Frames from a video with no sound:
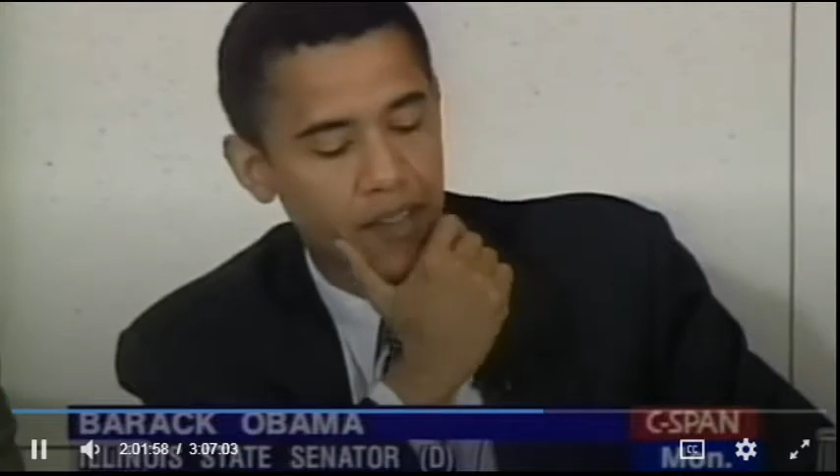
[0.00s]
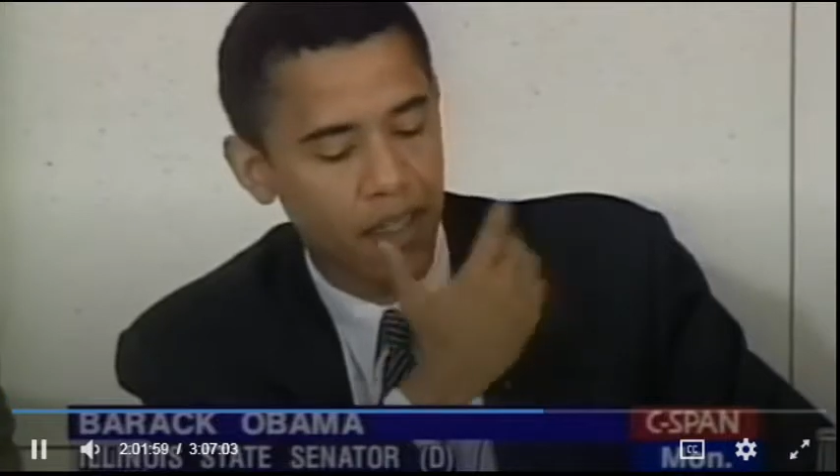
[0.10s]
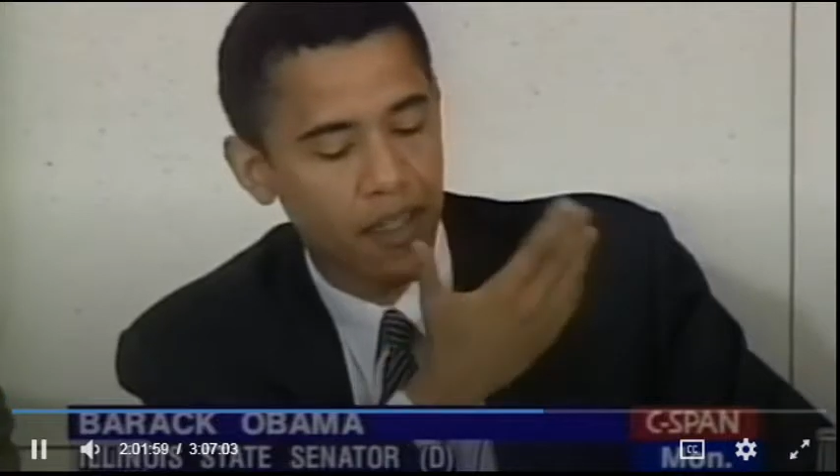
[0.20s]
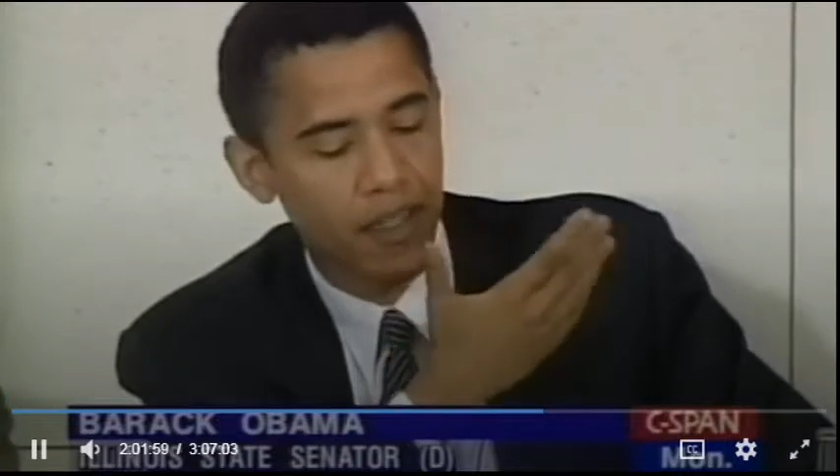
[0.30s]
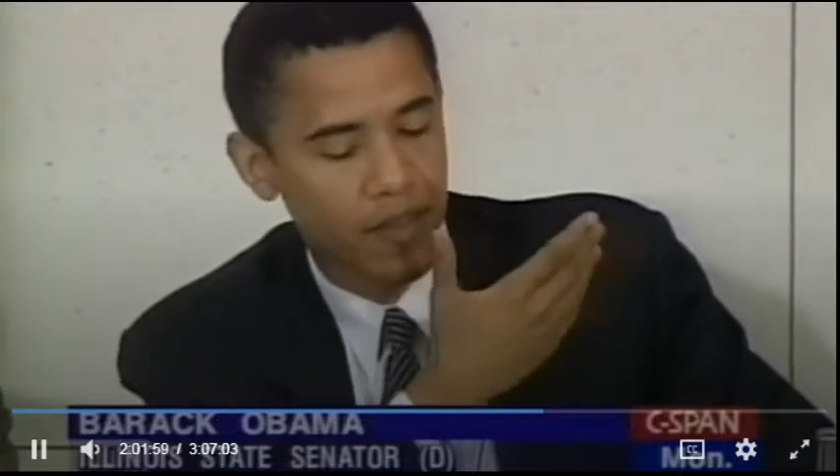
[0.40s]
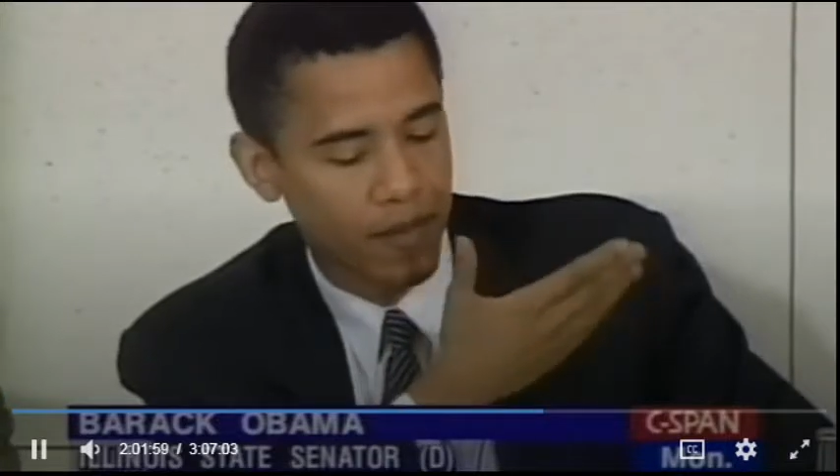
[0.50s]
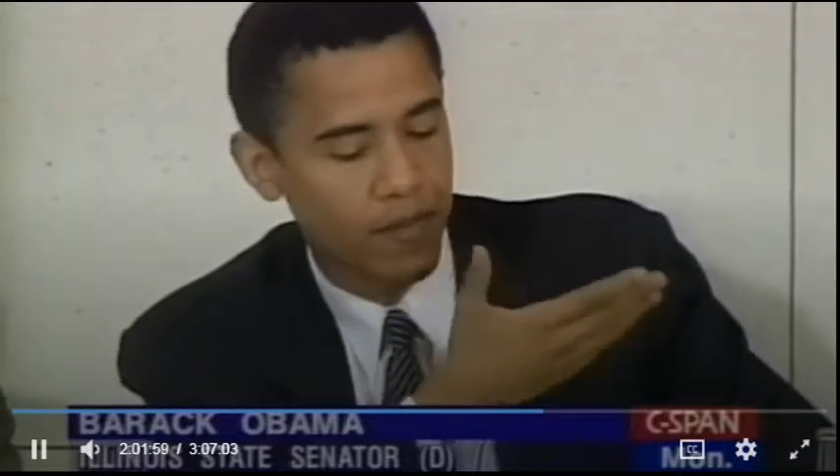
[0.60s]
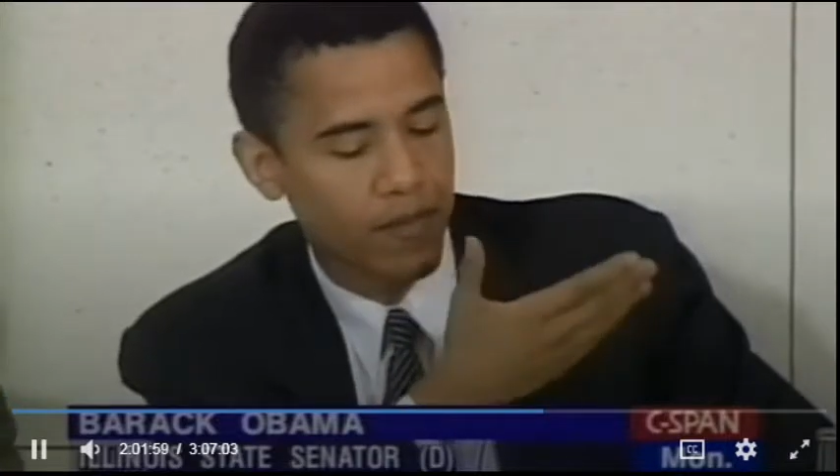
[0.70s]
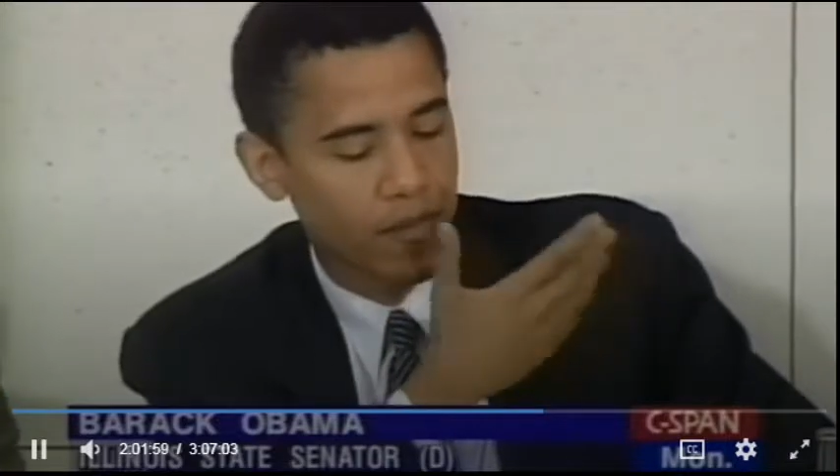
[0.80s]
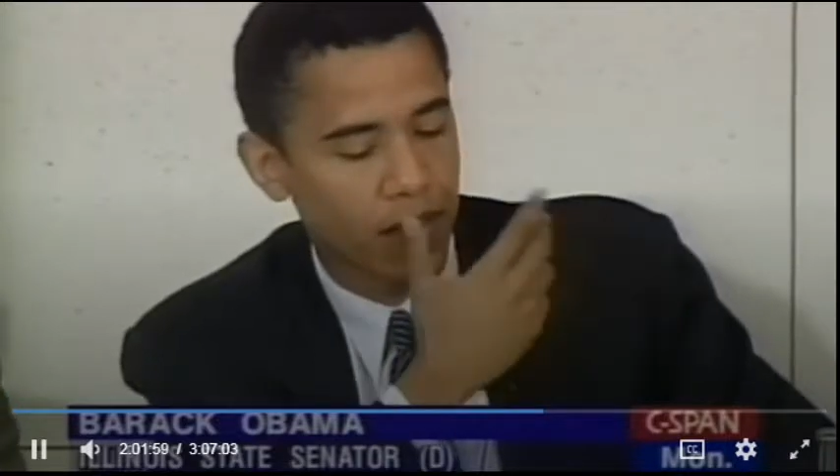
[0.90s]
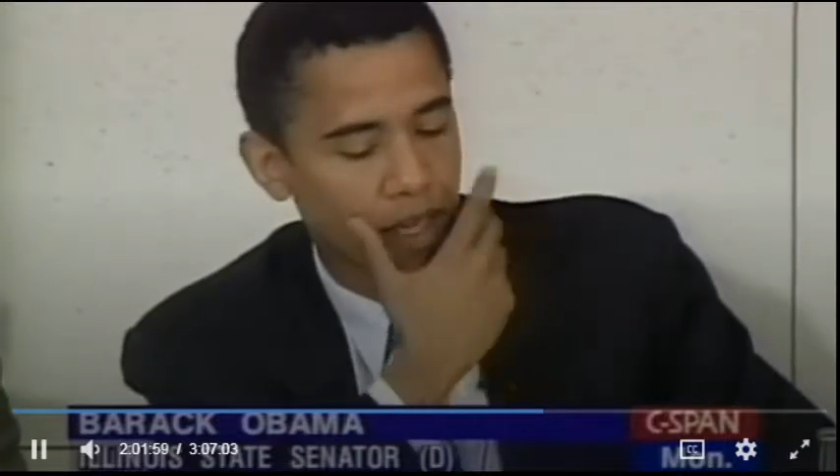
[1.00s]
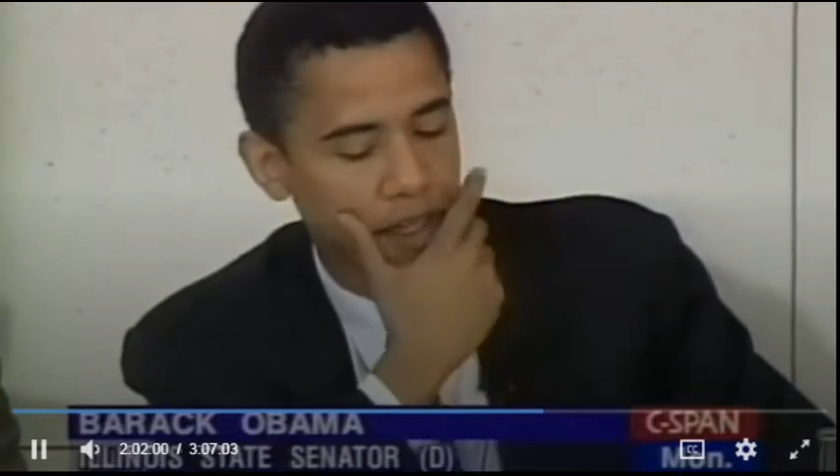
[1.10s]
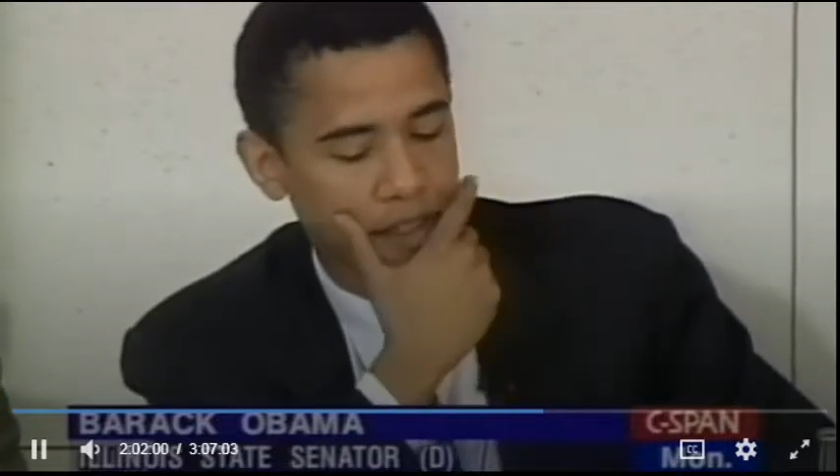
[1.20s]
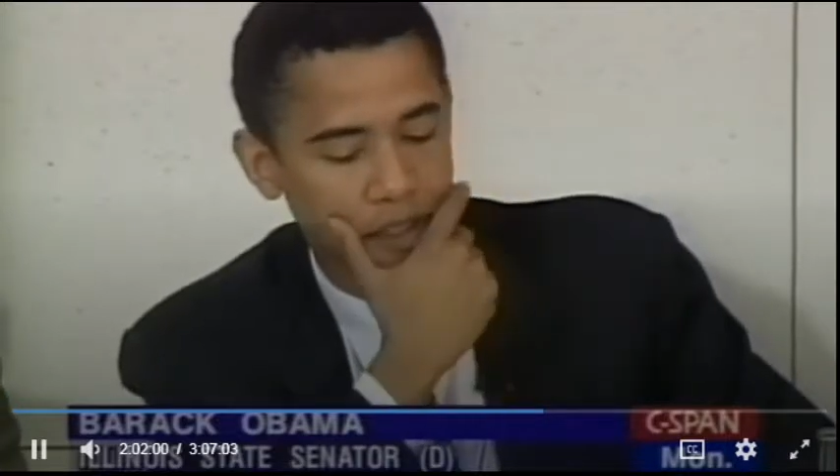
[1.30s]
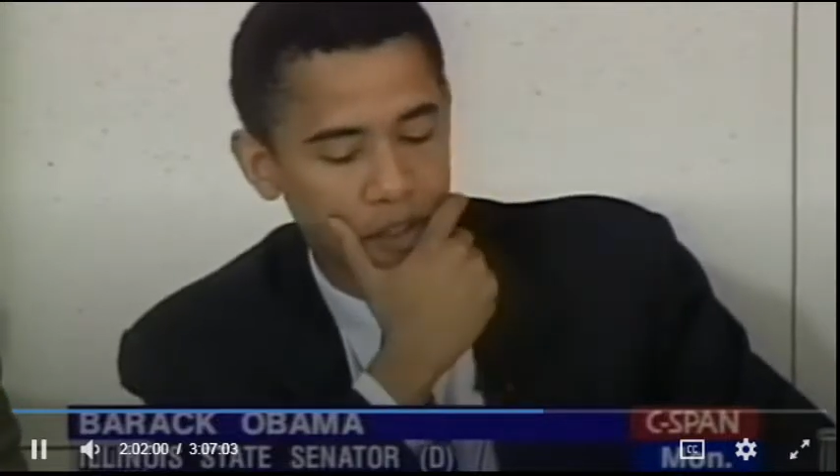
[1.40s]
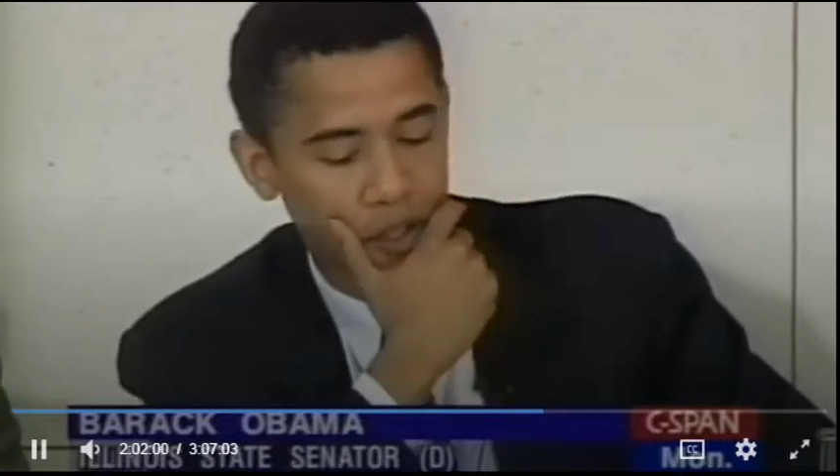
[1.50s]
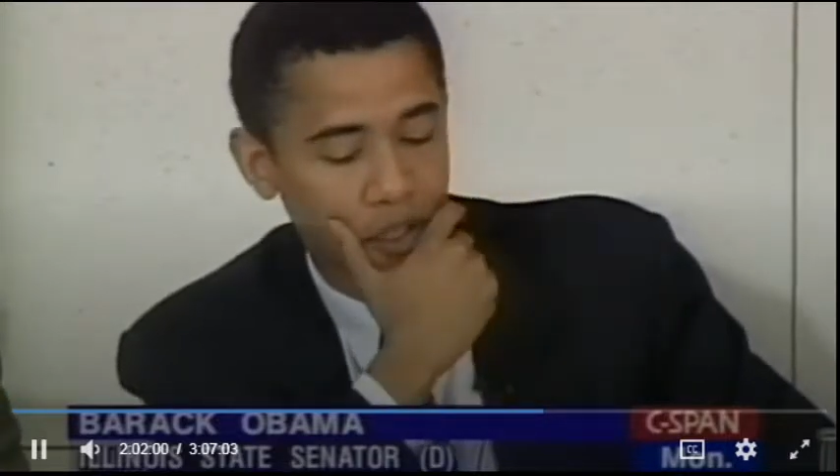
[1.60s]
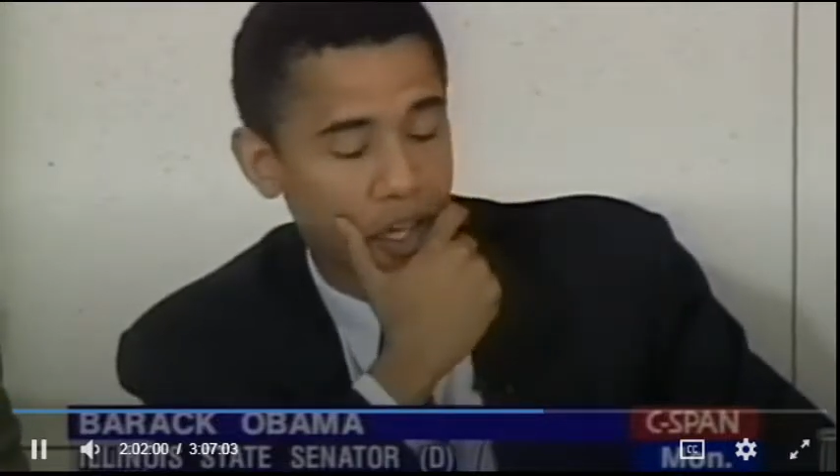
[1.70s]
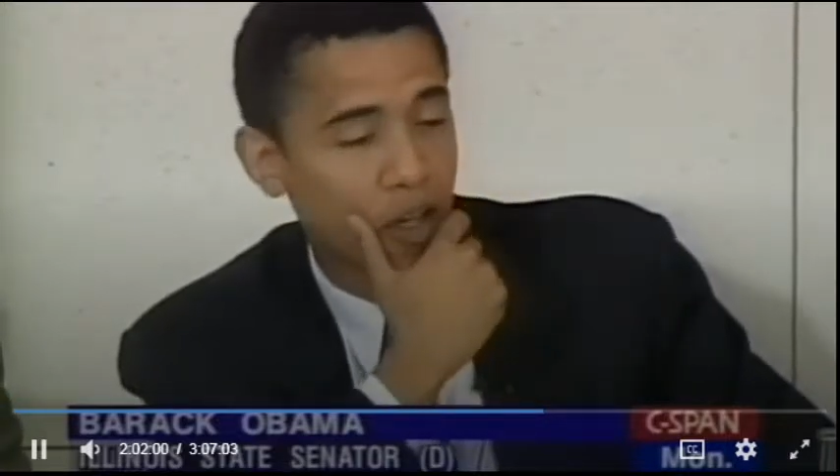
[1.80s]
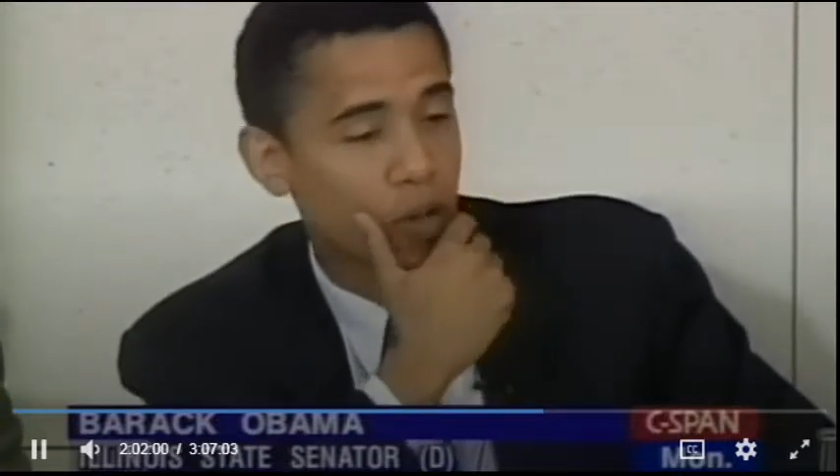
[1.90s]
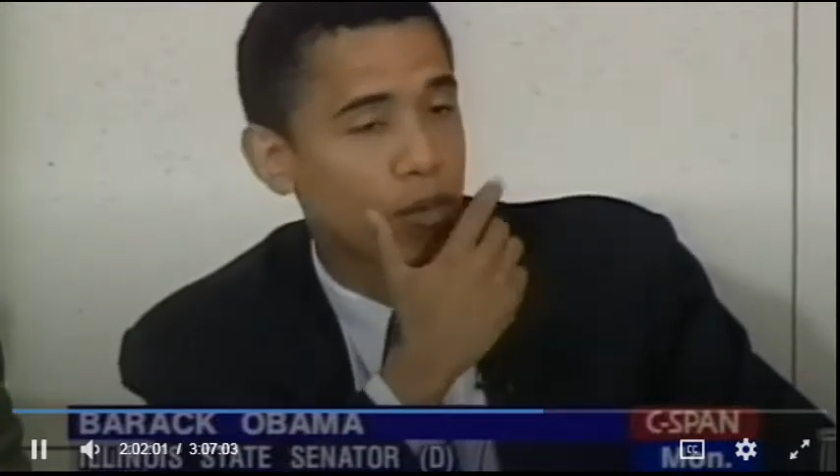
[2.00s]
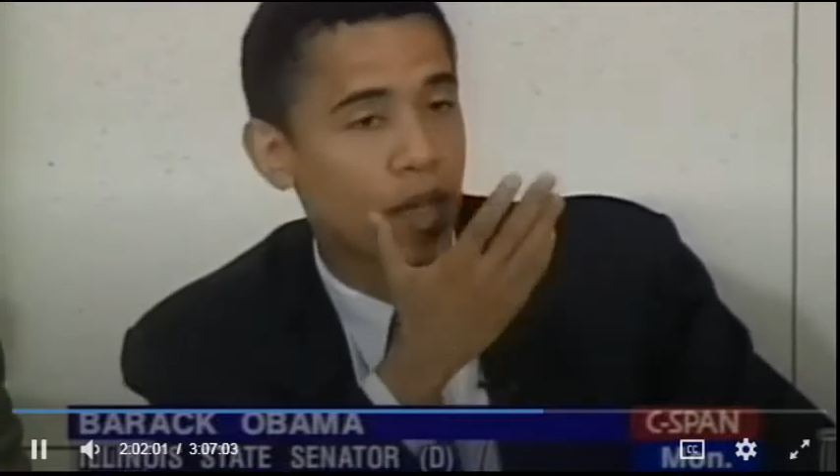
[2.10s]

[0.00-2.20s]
cities like Chicago,